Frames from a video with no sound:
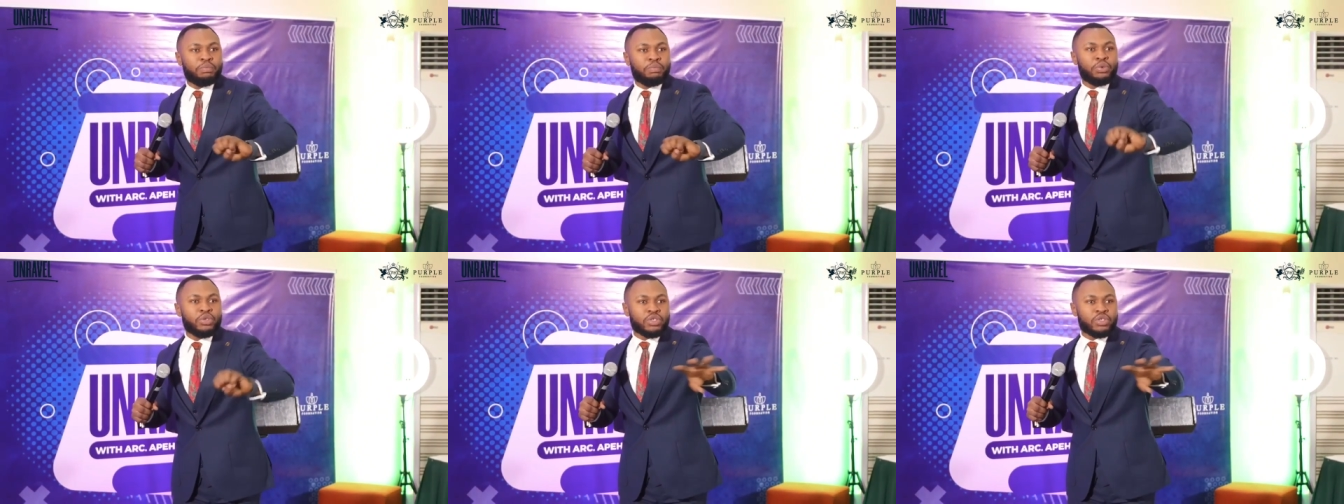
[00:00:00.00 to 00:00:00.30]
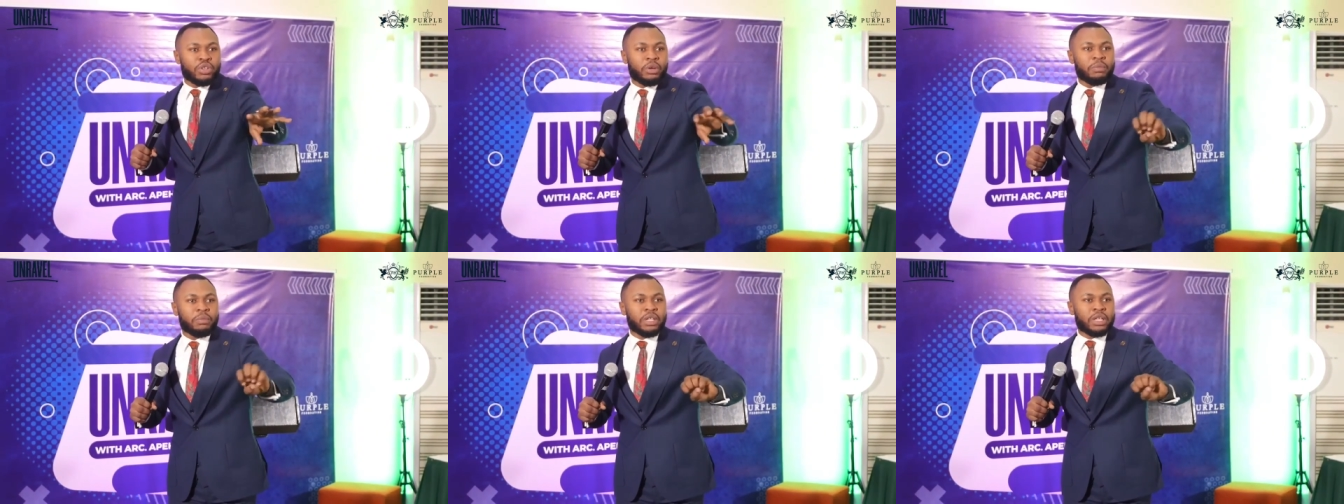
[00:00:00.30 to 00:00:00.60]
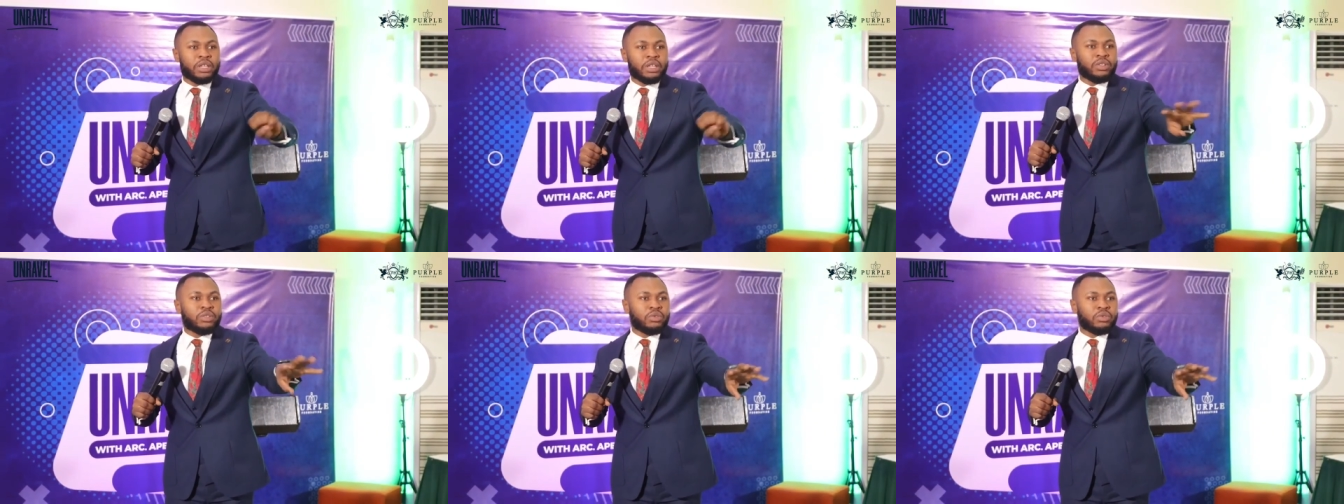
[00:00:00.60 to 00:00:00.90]
push
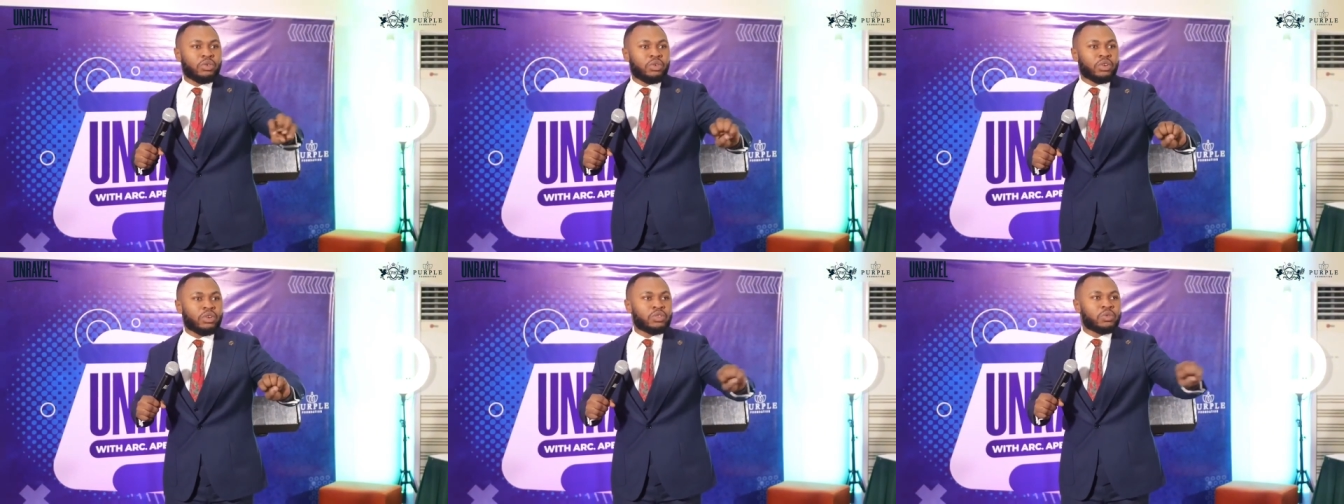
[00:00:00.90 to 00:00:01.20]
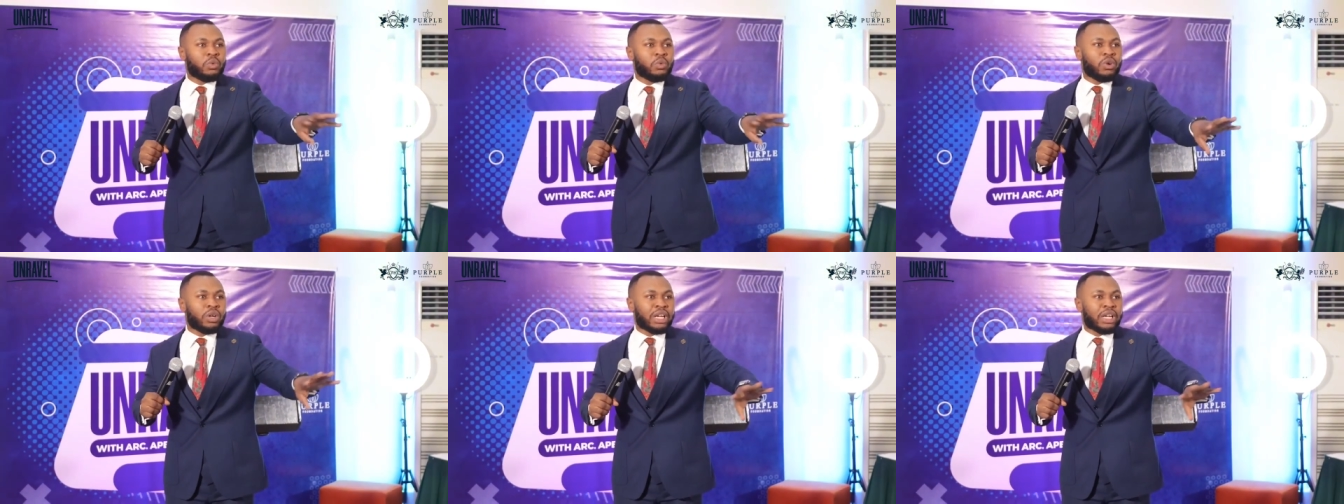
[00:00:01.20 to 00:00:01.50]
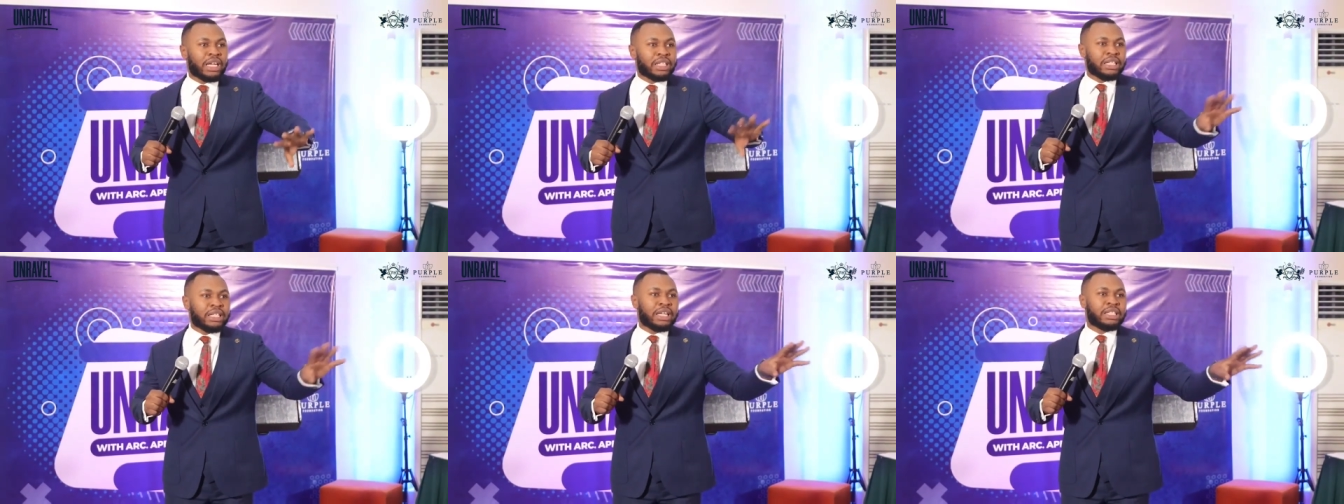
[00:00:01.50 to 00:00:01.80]
something into God's work
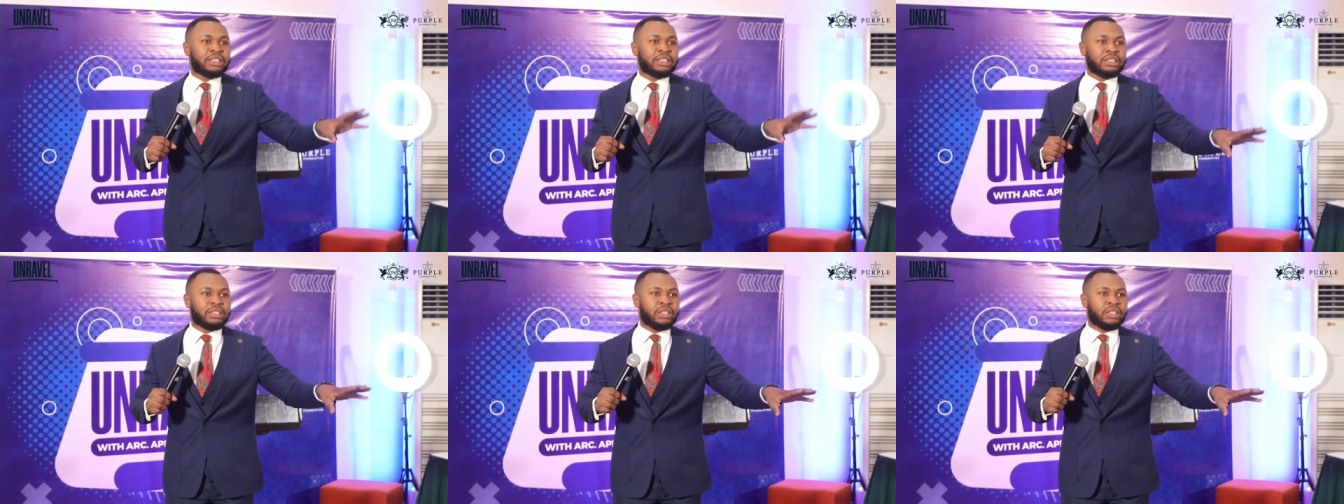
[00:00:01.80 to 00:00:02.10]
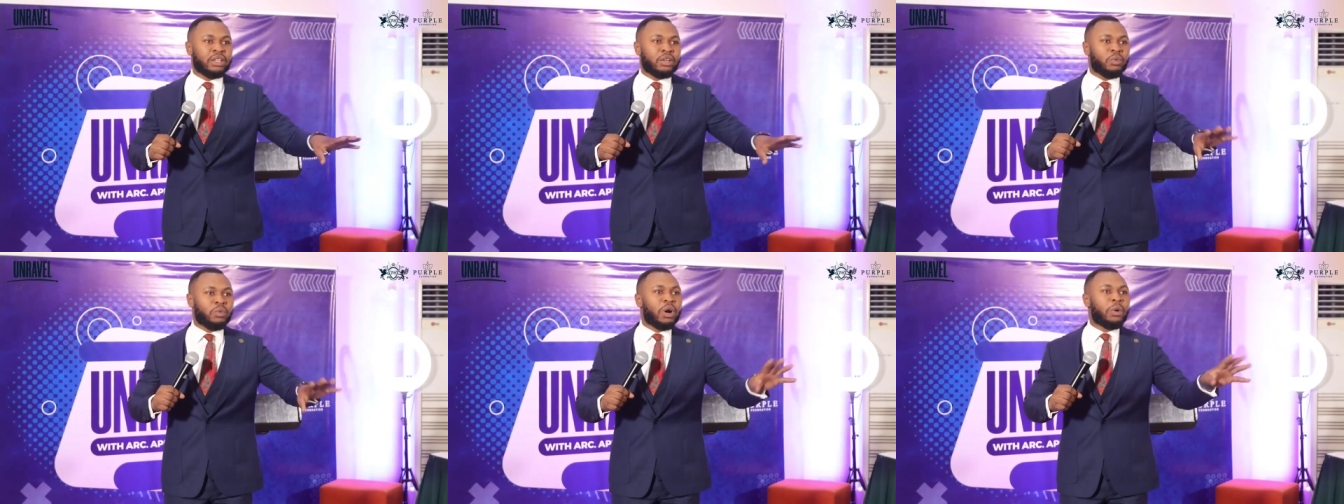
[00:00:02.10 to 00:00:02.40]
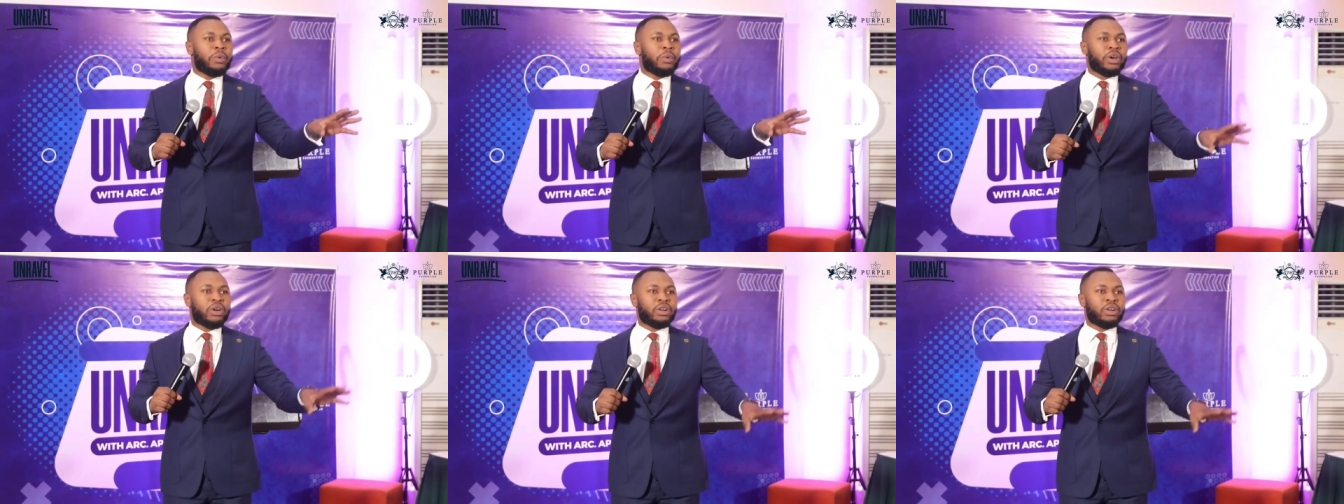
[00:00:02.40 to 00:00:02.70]
like that, in
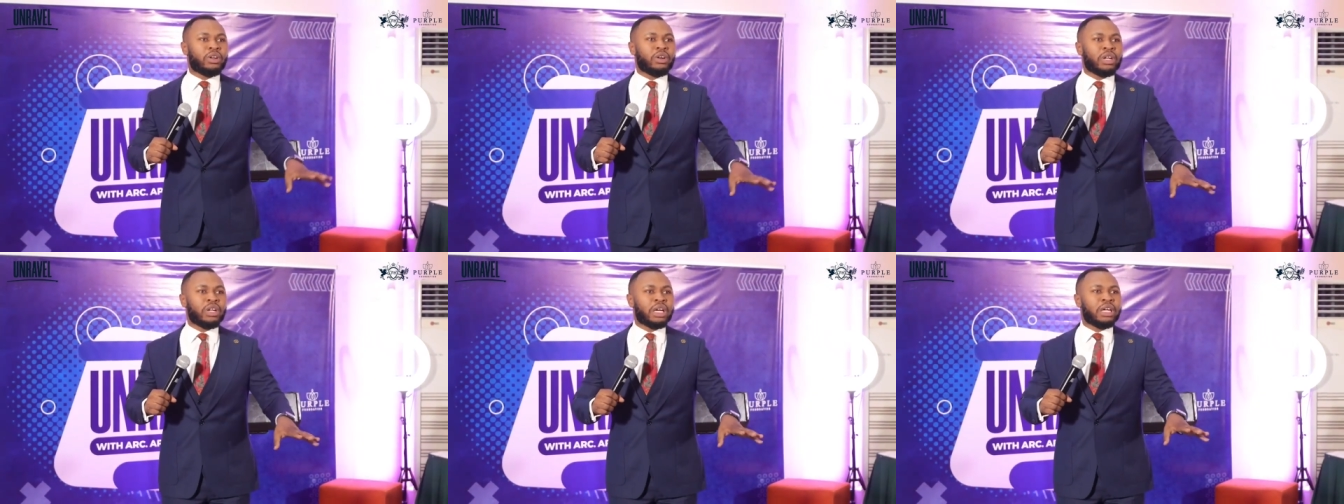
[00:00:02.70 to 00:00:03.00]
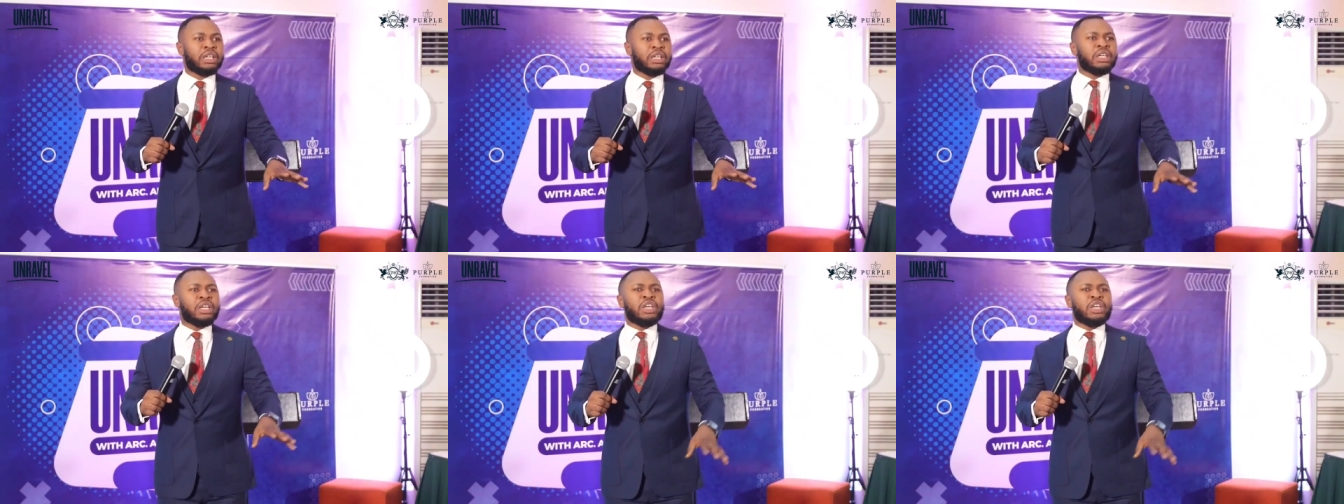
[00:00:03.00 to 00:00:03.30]
one way or the other.